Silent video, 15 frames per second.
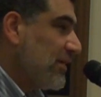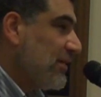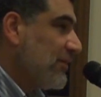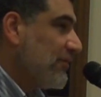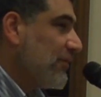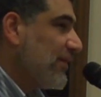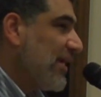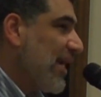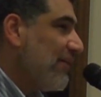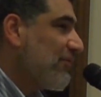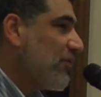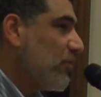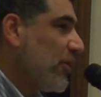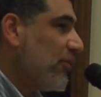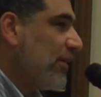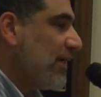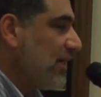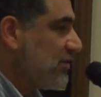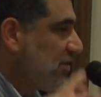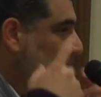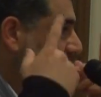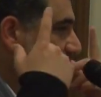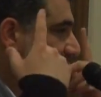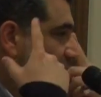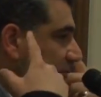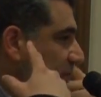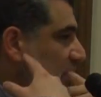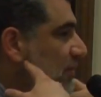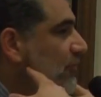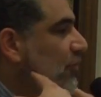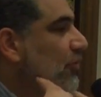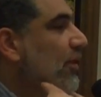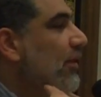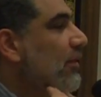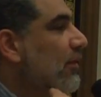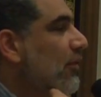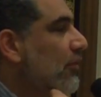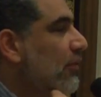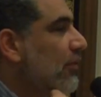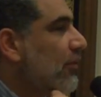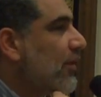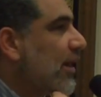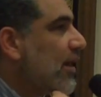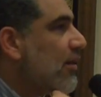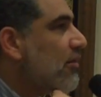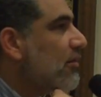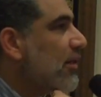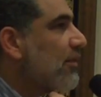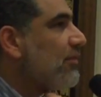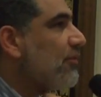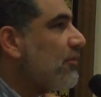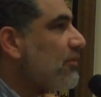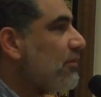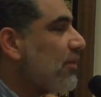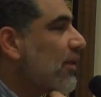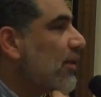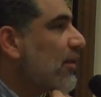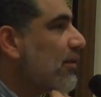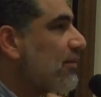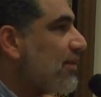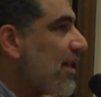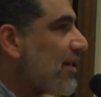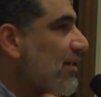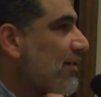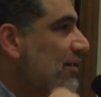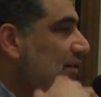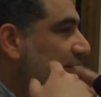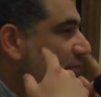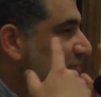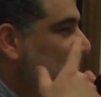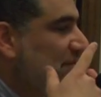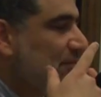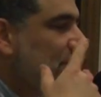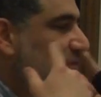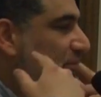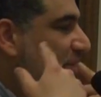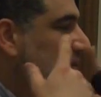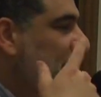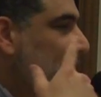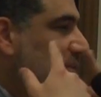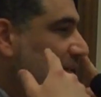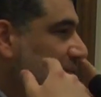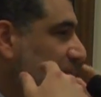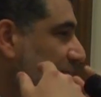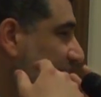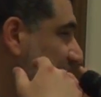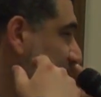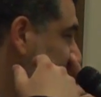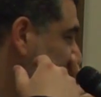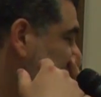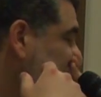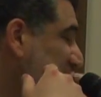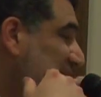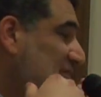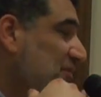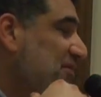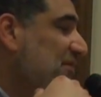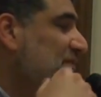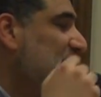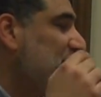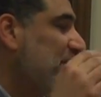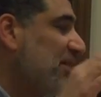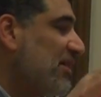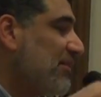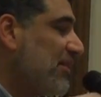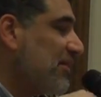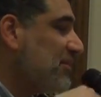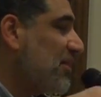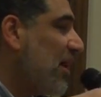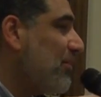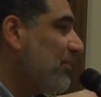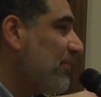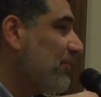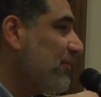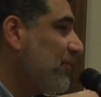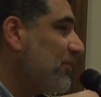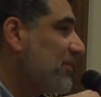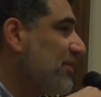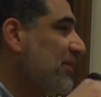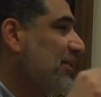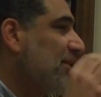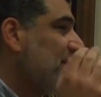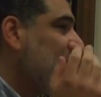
So they have to wear a hijab. They have to cover their hair and their neck. There's different opinion about the face. There's different opinion about the top of the foot.